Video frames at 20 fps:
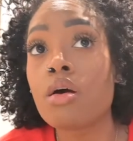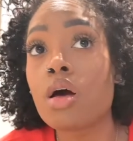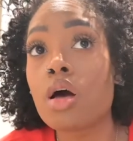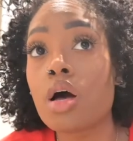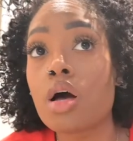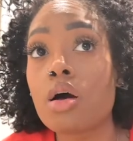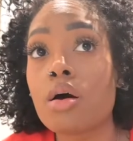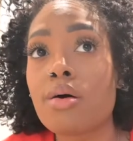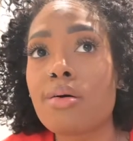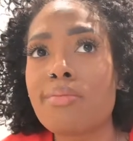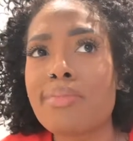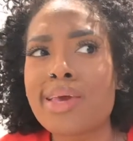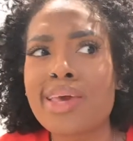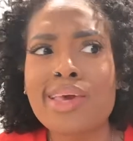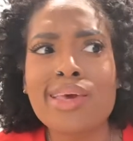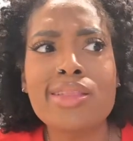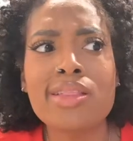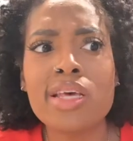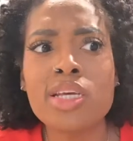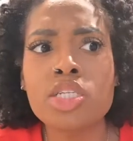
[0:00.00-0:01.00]
Um,
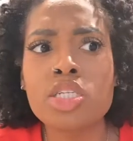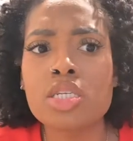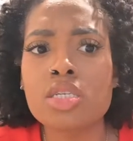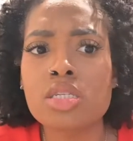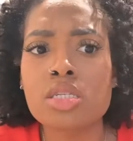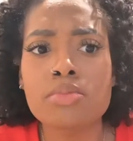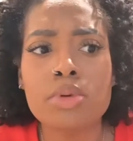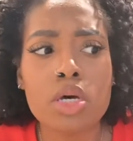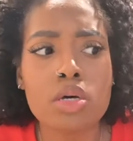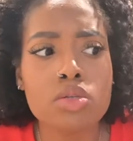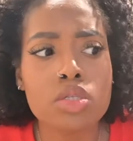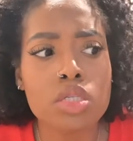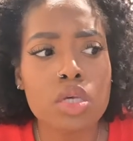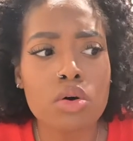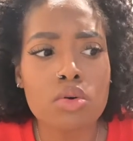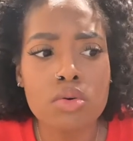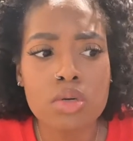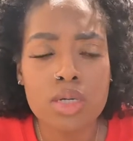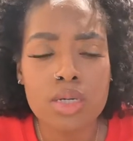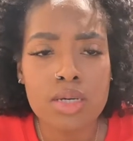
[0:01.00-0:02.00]
and they just smell
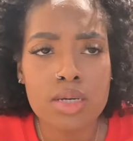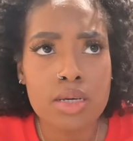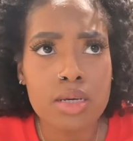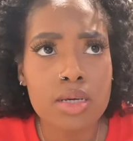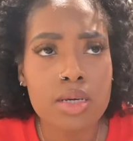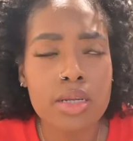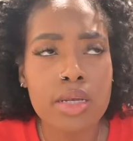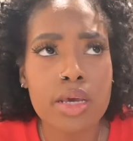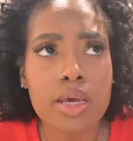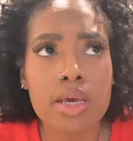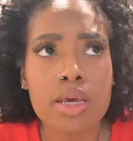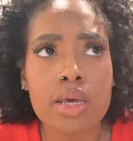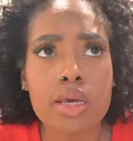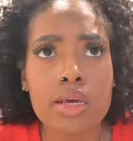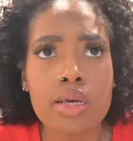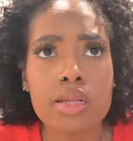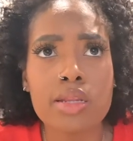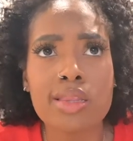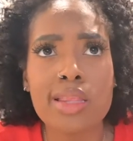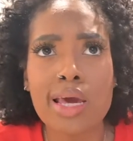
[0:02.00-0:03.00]
so good
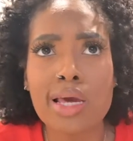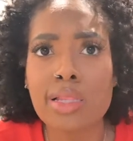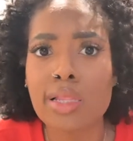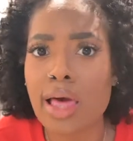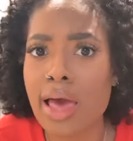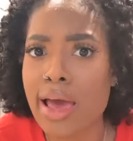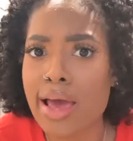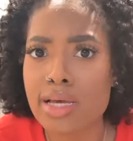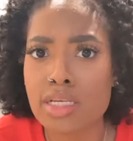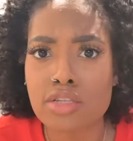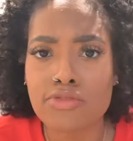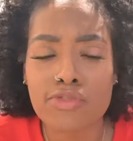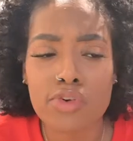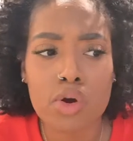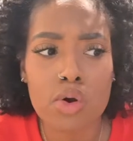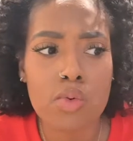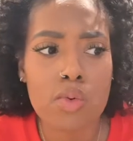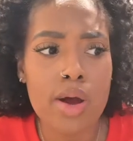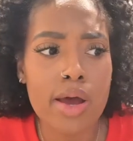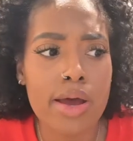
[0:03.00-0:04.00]
and they last for
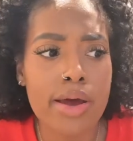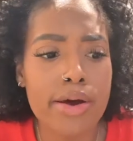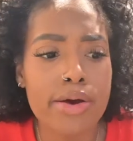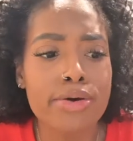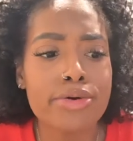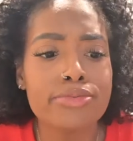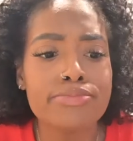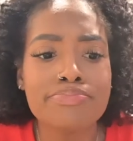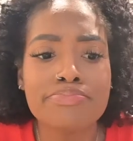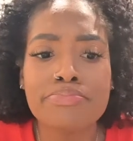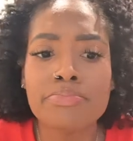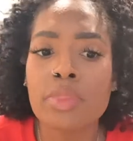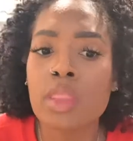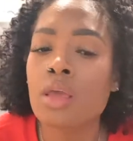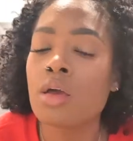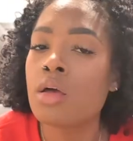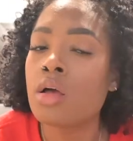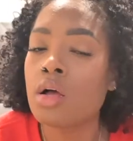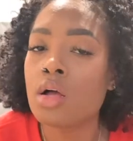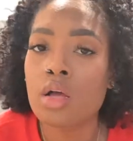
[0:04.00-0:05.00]
a while.
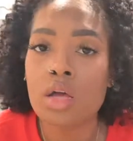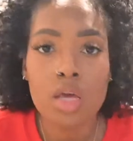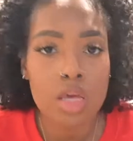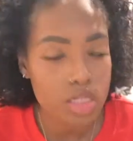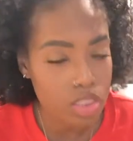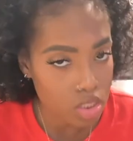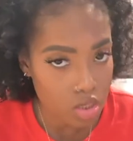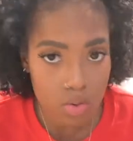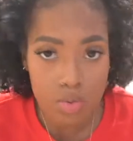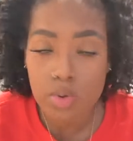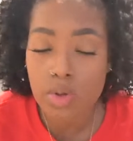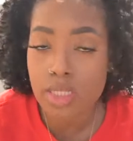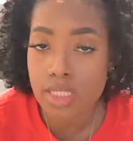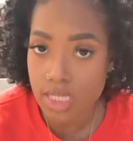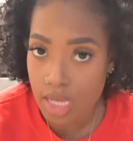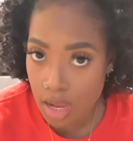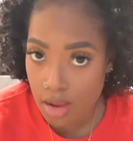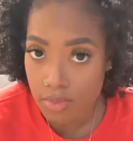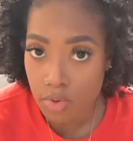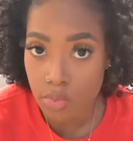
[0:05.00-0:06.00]
So it's
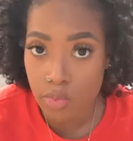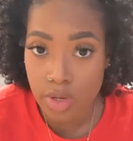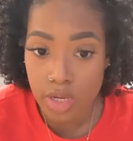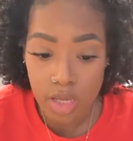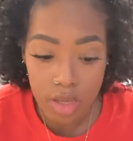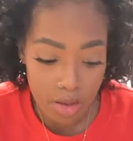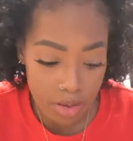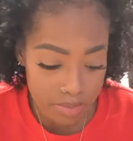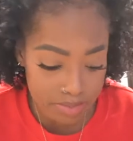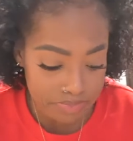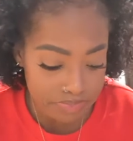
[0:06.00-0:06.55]
time to re-up.